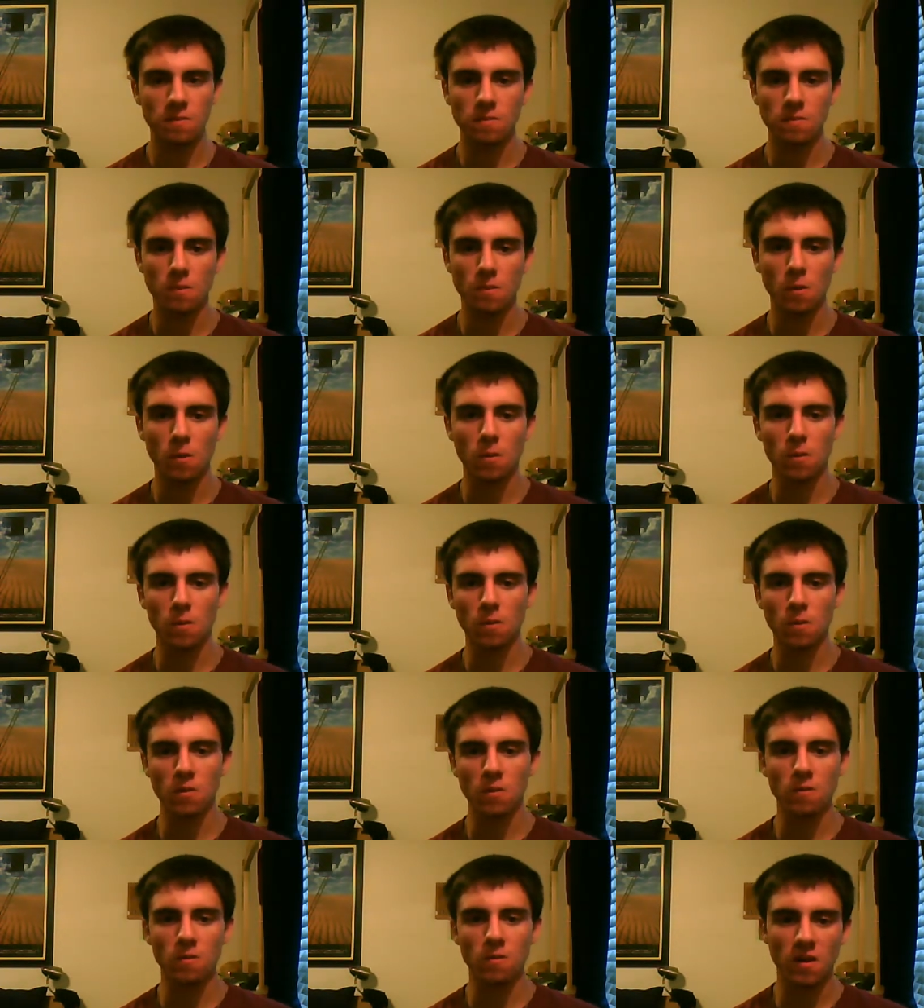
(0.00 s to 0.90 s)
oh,
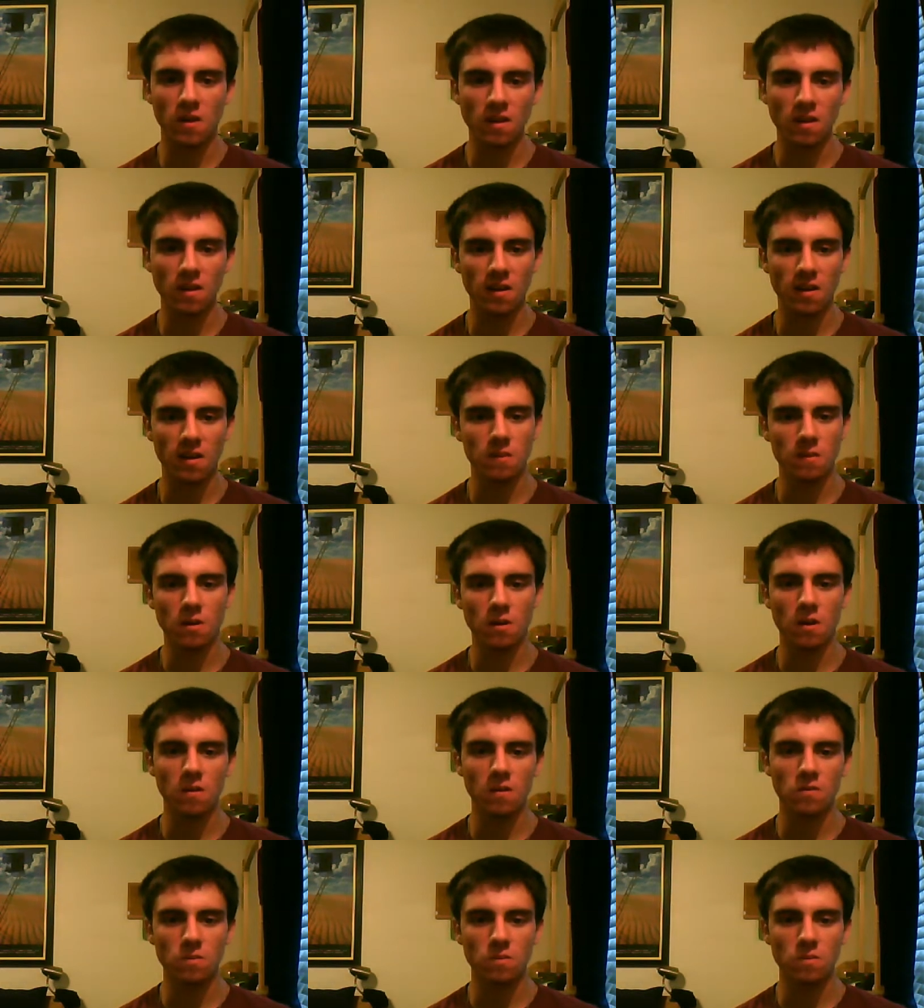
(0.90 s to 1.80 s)
you've had like
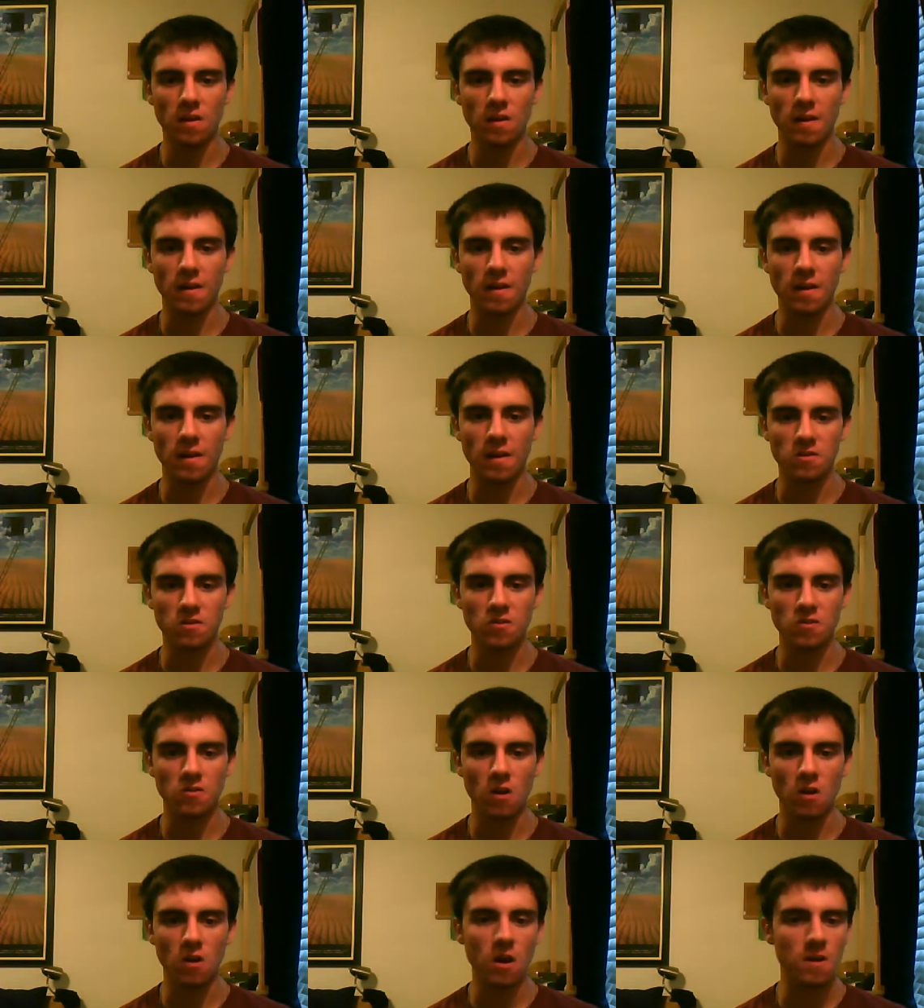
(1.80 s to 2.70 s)
a
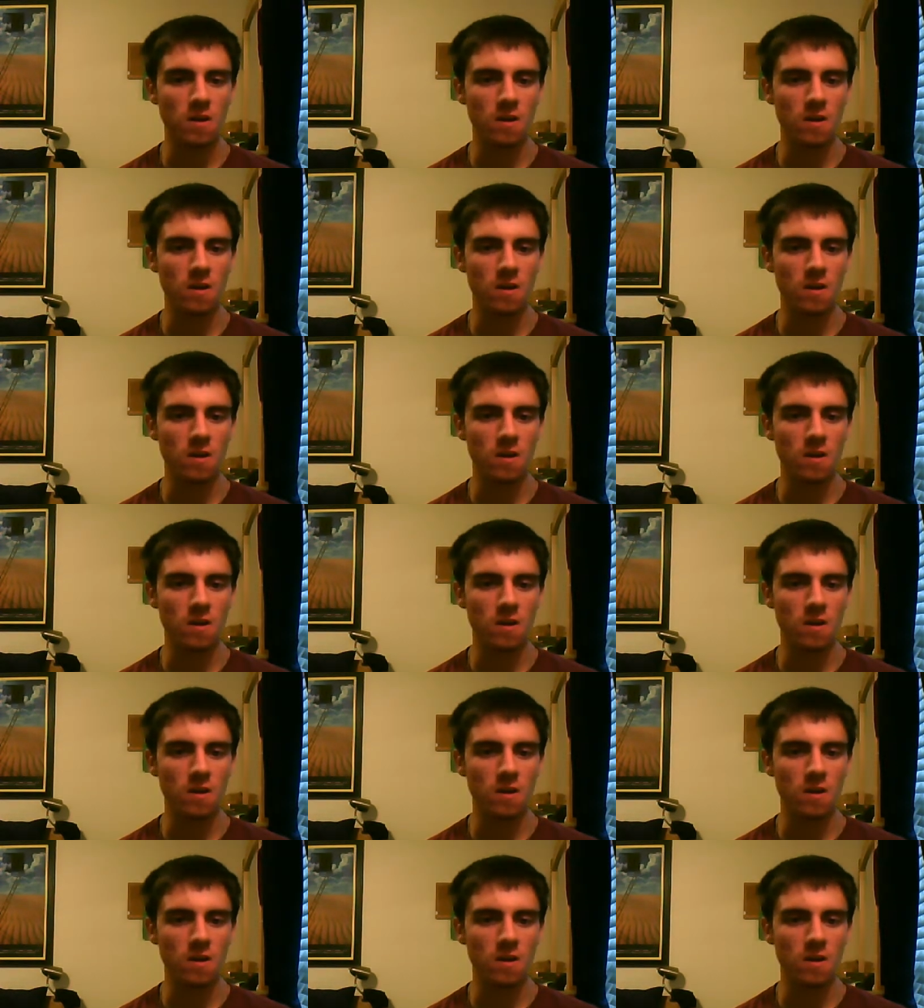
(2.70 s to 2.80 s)
shot